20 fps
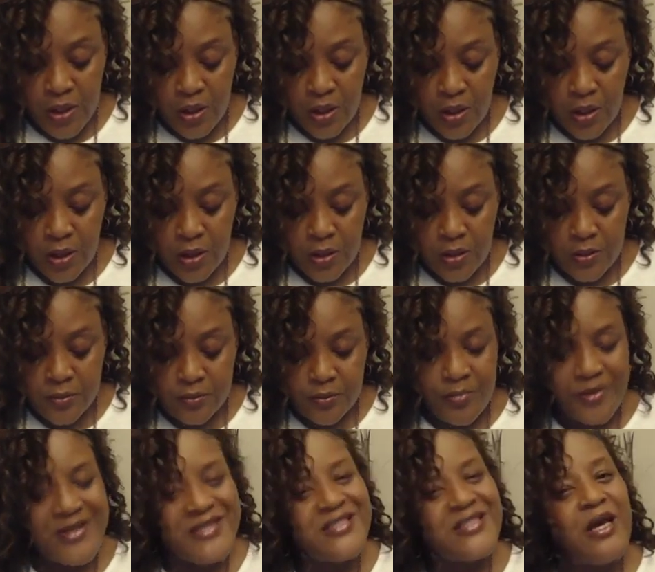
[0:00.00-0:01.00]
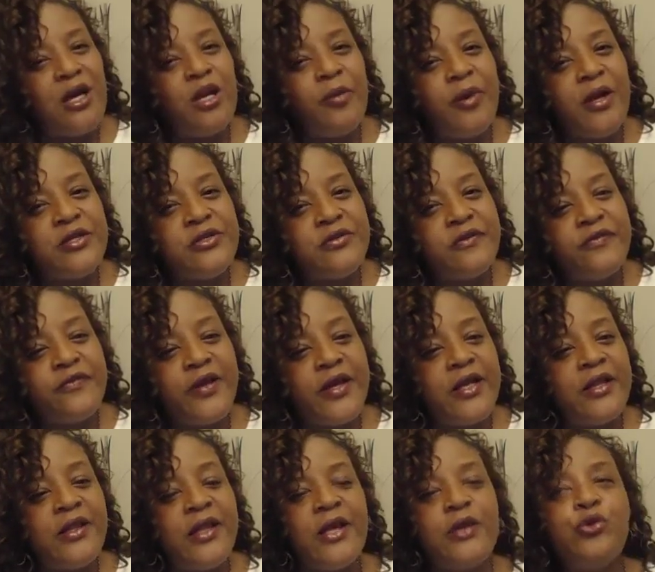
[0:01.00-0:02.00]
But it's all about your
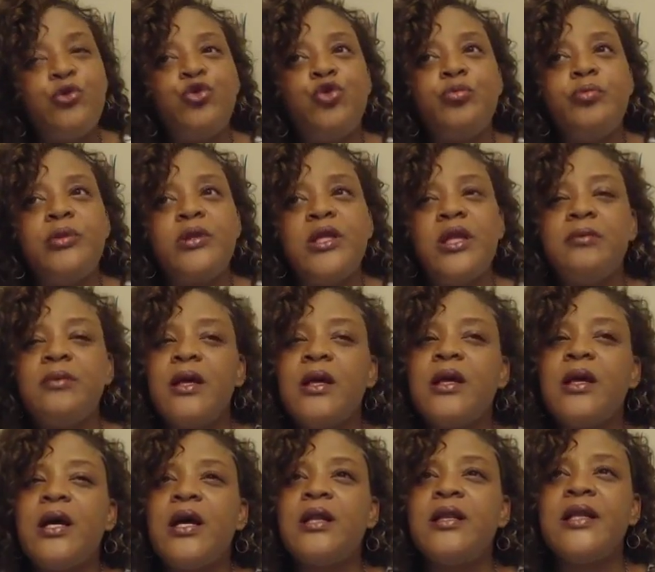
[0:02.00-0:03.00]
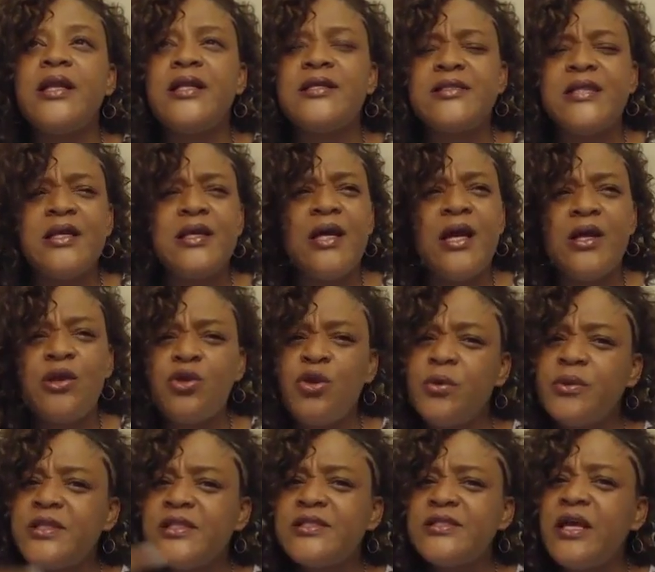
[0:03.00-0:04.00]
faith. Like, do you believe? I'm like, God. Then I say, God, you know
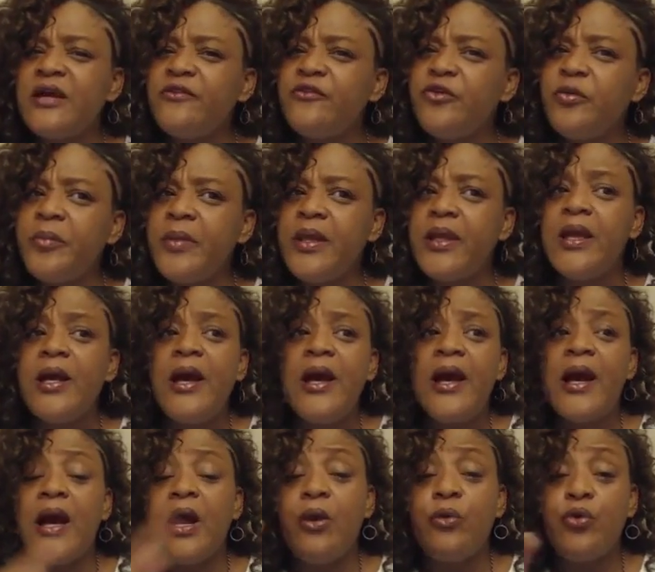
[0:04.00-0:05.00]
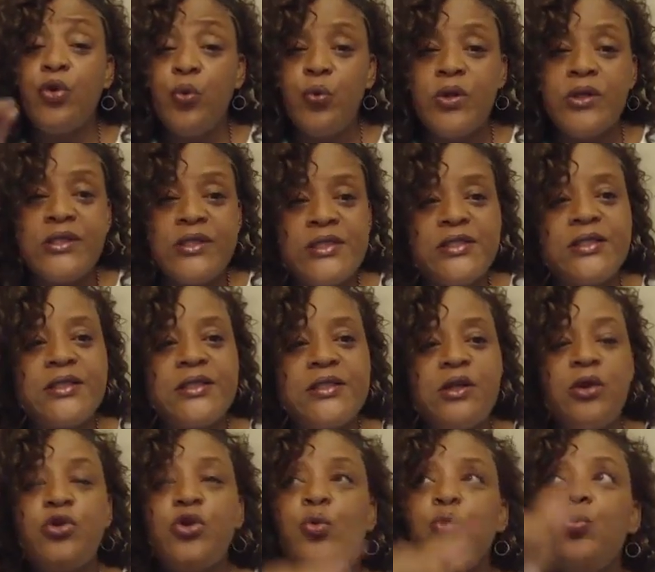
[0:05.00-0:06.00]
what? This is not for me. I don't know what this is. I
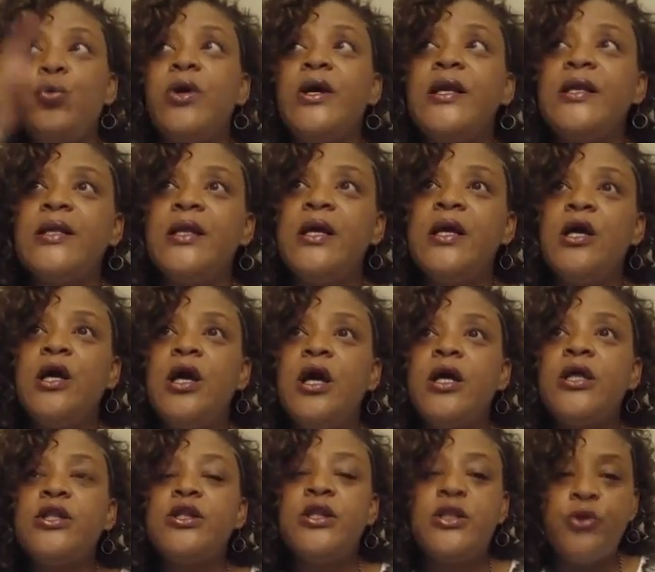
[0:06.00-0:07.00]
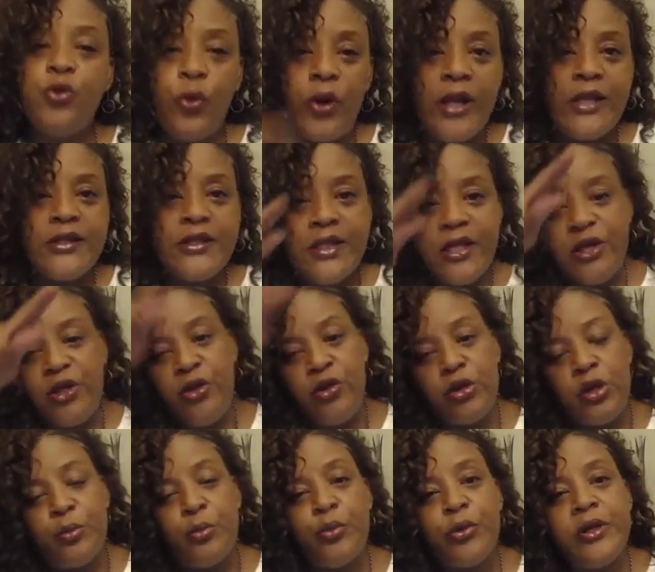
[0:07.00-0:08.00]
don't know what great thing you're going
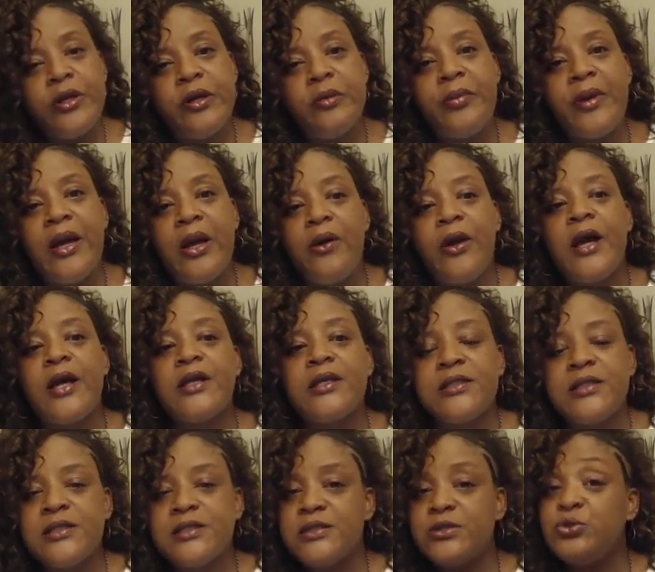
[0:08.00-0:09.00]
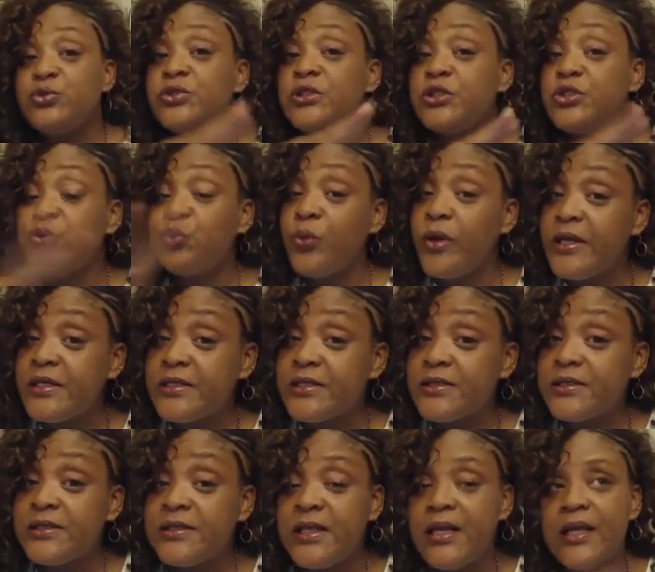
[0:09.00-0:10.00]
to bring about out of these two
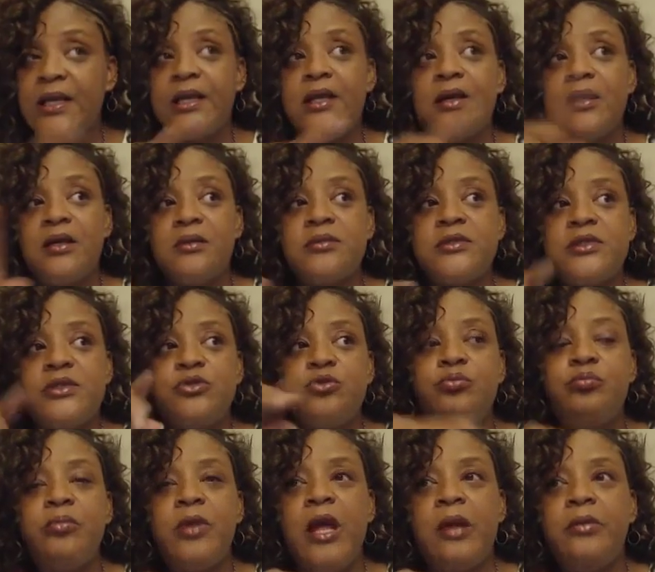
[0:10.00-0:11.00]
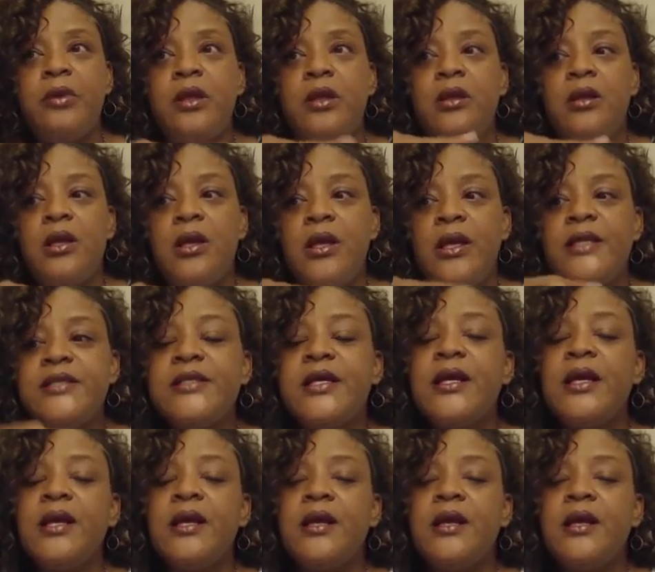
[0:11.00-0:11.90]
situations that come to, maybe he said